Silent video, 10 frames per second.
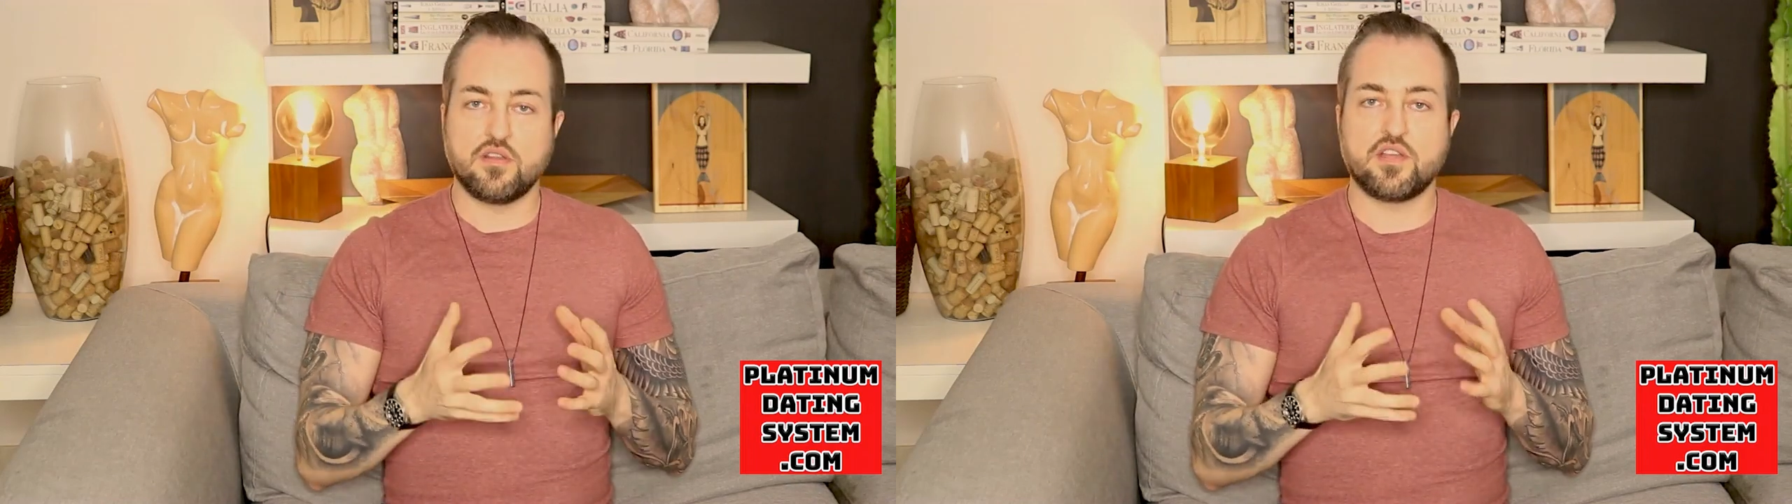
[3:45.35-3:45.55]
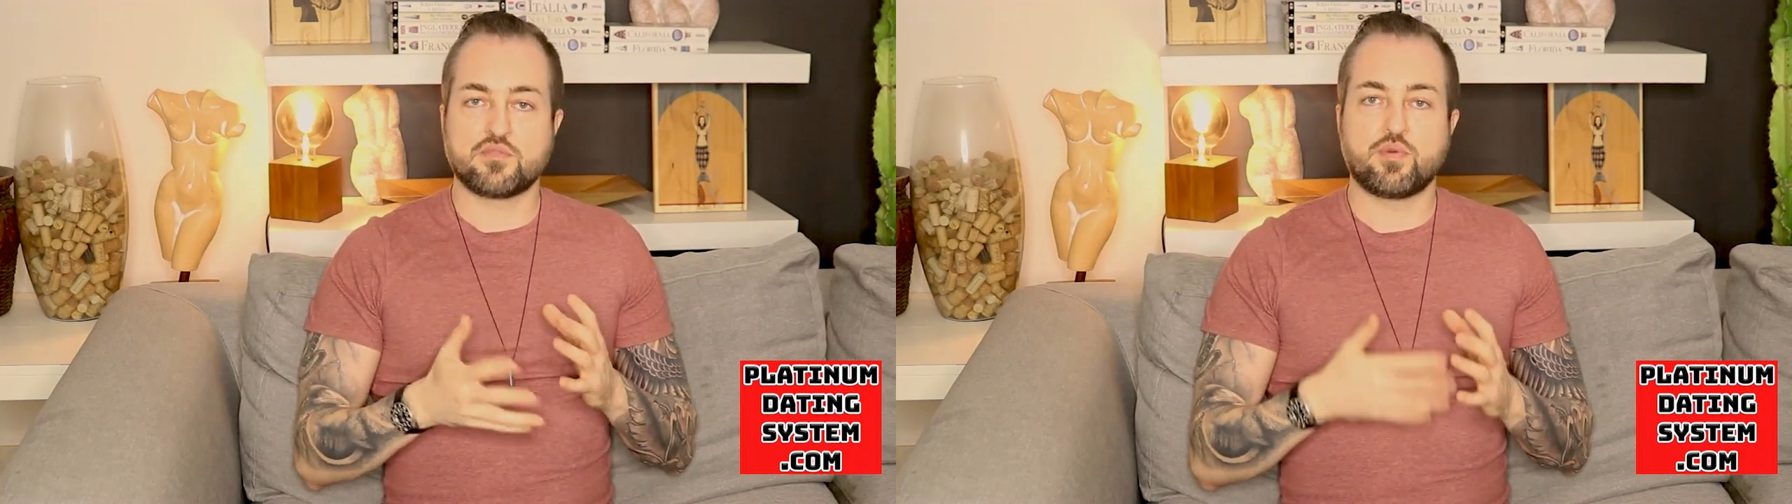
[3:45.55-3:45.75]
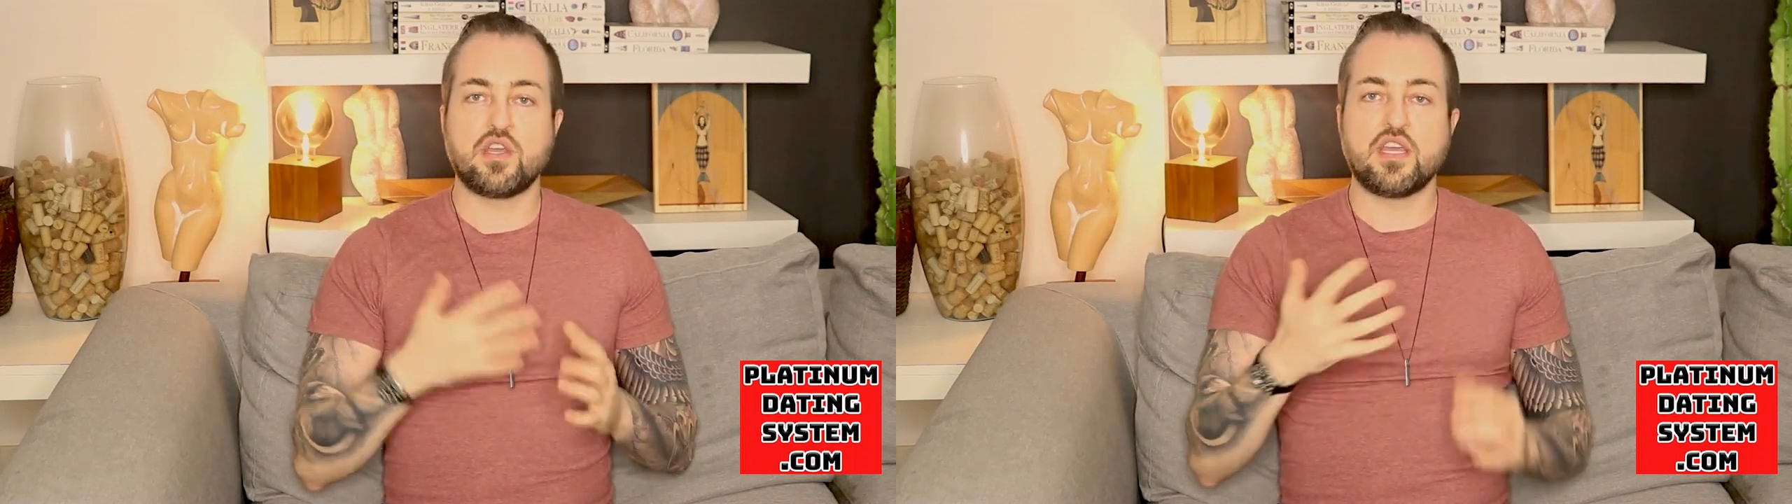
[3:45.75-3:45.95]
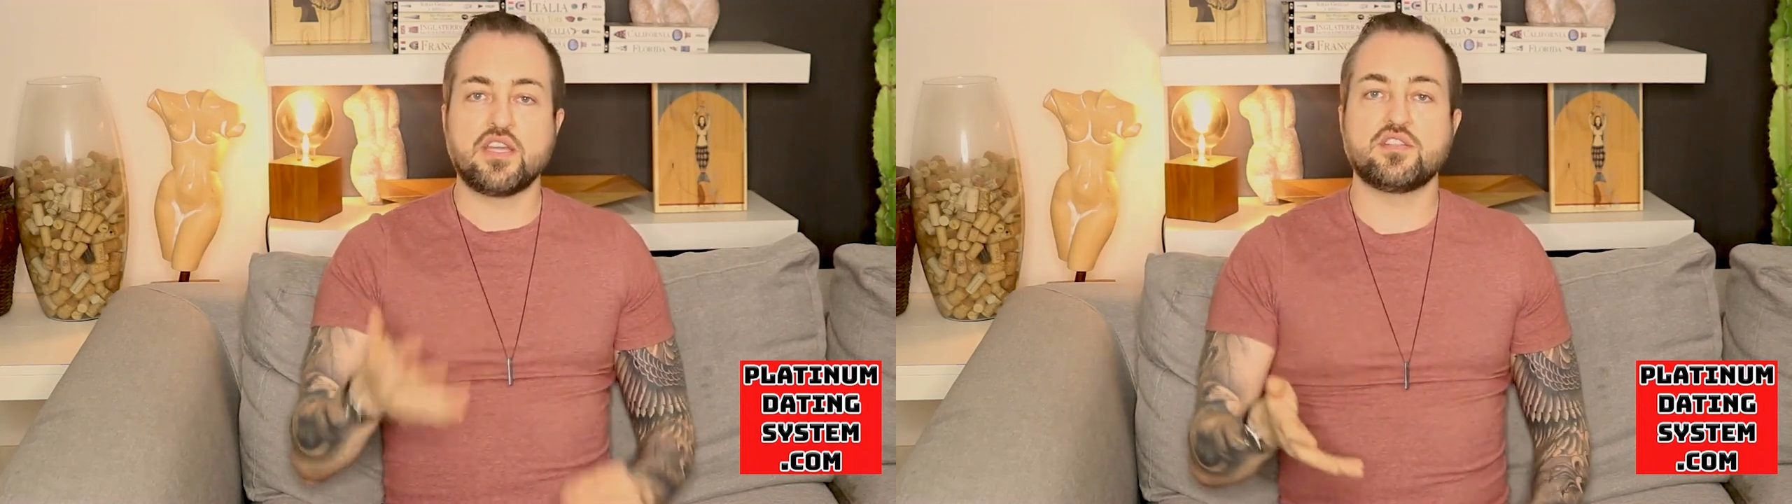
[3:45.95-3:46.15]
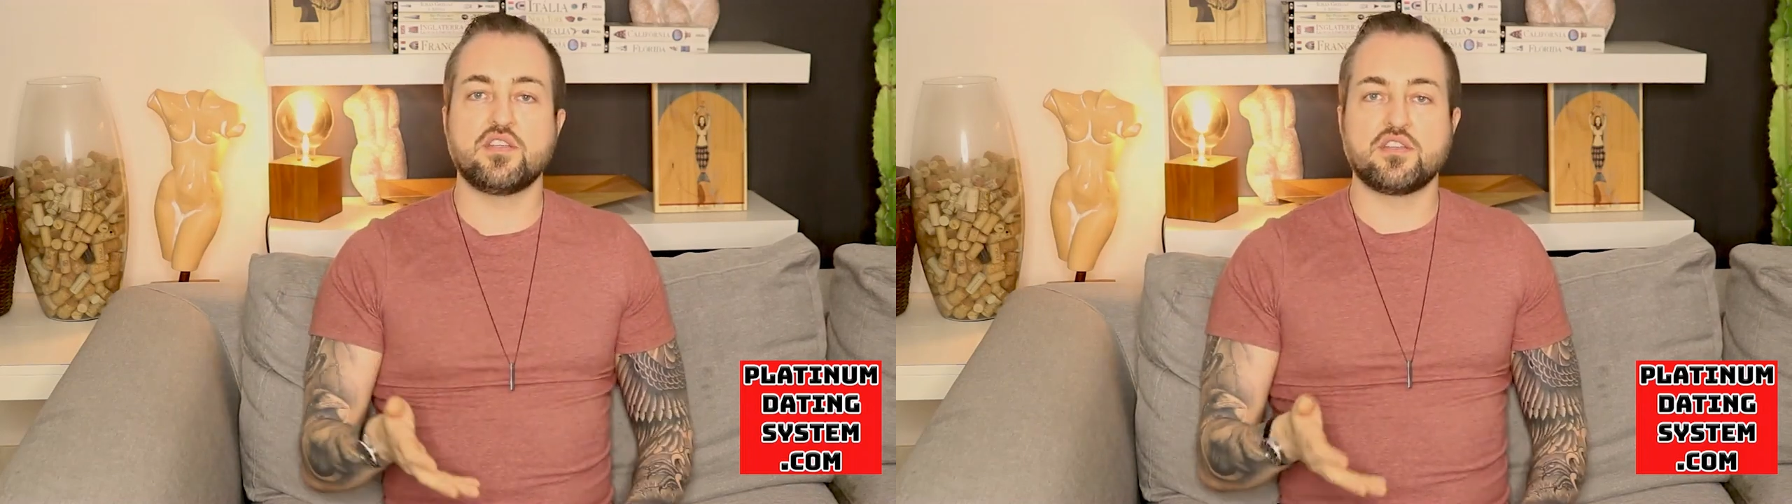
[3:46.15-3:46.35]
it's pretty
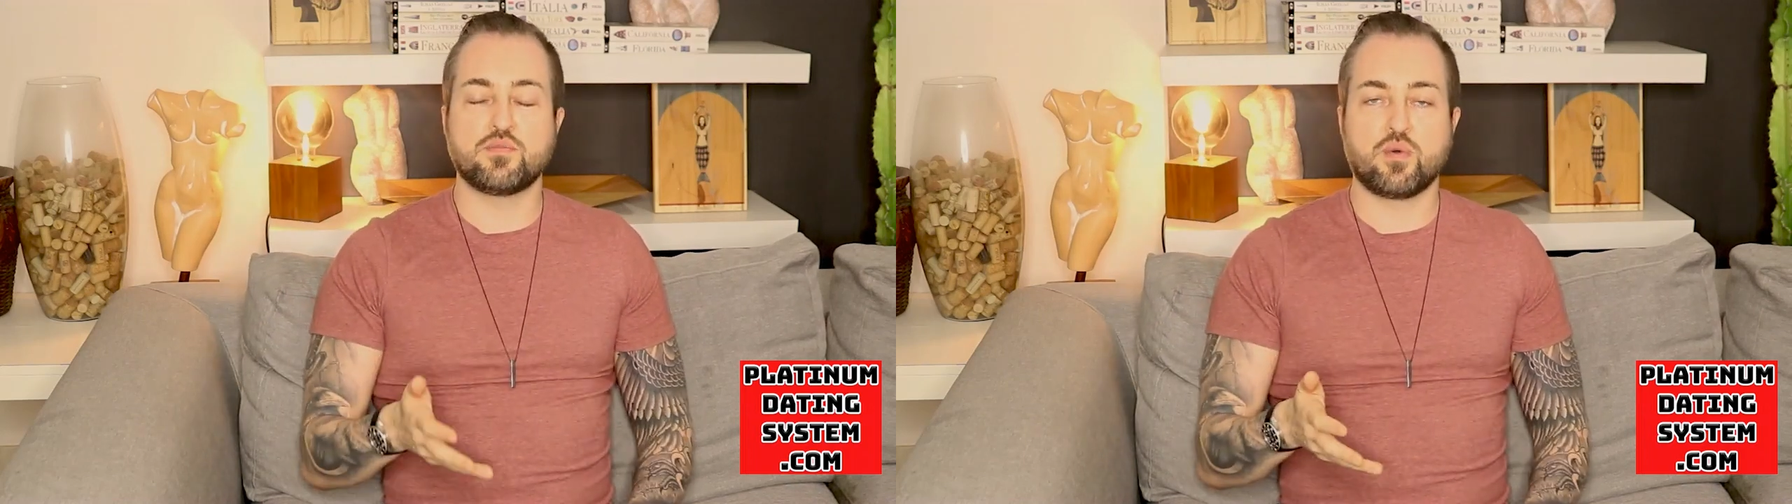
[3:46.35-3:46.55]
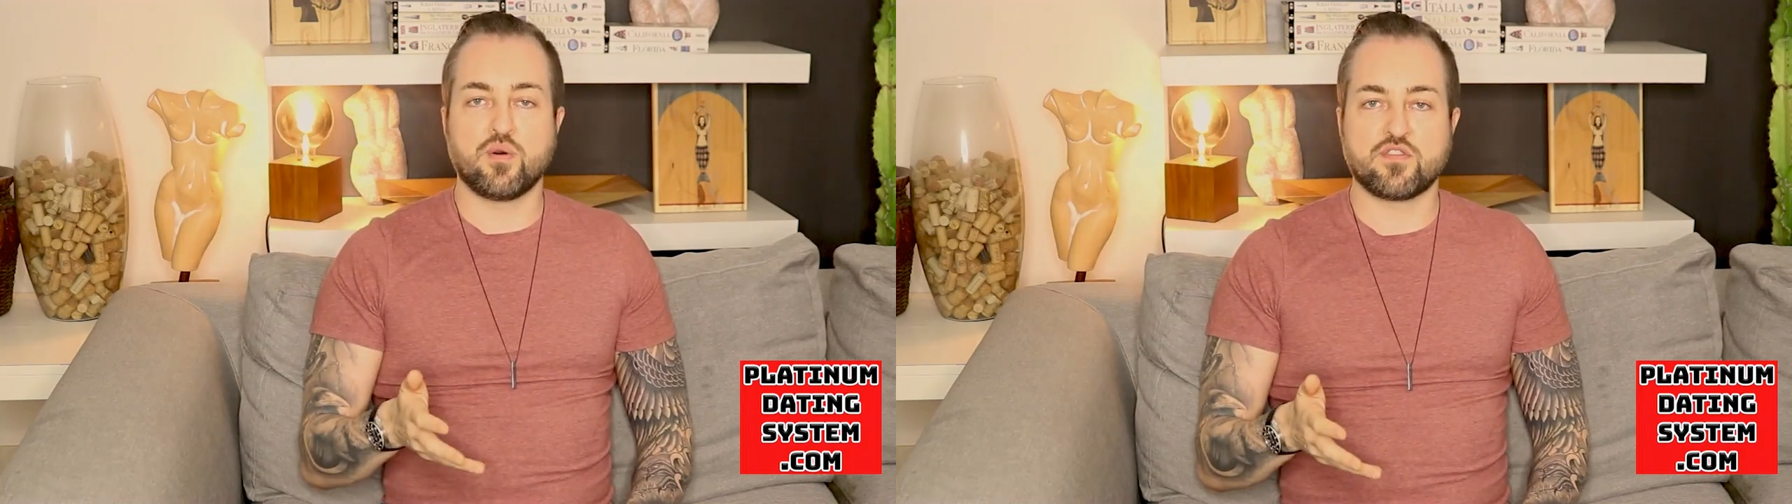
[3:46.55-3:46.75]
easy to pull